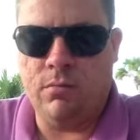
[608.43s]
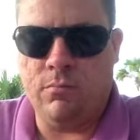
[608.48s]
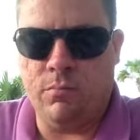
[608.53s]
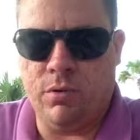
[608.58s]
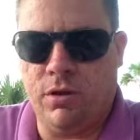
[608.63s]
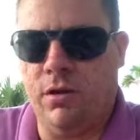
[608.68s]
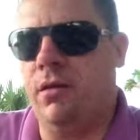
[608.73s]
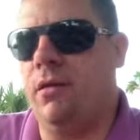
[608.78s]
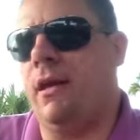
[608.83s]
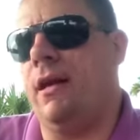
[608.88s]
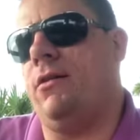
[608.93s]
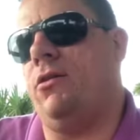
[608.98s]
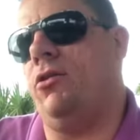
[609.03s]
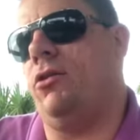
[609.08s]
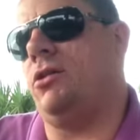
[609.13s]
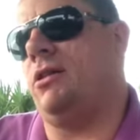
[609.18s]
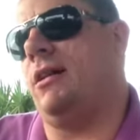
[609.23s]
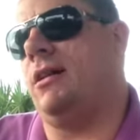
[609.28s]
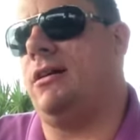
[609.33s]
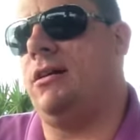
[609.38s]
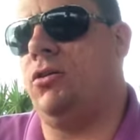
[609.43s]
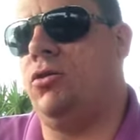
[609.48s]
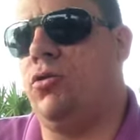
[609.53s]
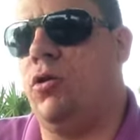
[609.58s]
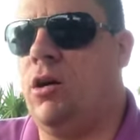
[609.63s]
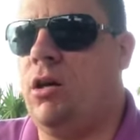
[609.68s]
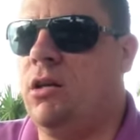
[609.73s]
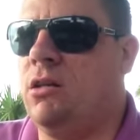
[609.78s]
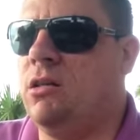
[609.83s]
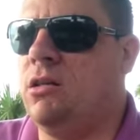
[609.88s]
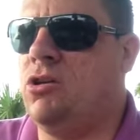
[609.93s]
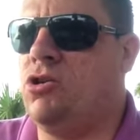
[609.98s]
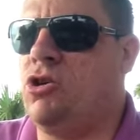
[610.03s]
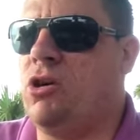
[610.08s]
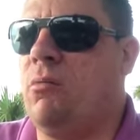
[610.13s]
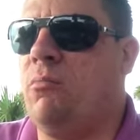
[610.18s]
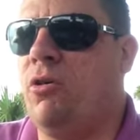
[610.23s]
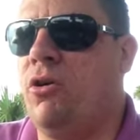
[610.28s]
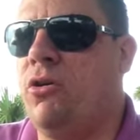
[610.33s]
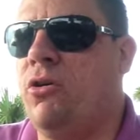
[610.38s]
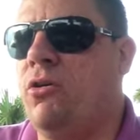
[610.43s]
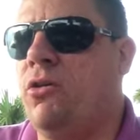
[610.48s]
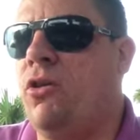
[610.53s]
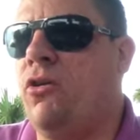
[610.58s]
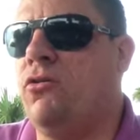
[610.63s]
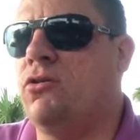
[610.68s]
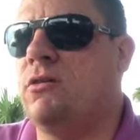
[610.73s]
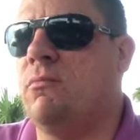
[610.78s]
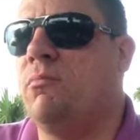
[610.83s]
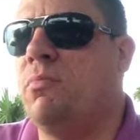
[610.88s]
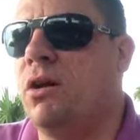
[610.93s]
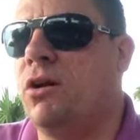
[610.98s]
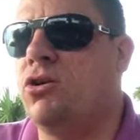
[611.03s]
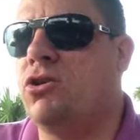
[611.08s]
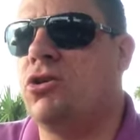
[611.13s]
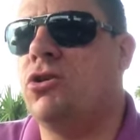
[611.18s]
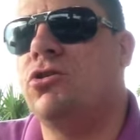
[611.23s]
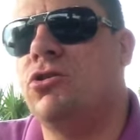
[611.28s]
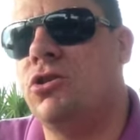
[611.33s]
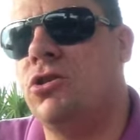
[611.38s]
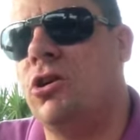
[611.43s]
But that looks like in great condition. I'm looking through some pictures.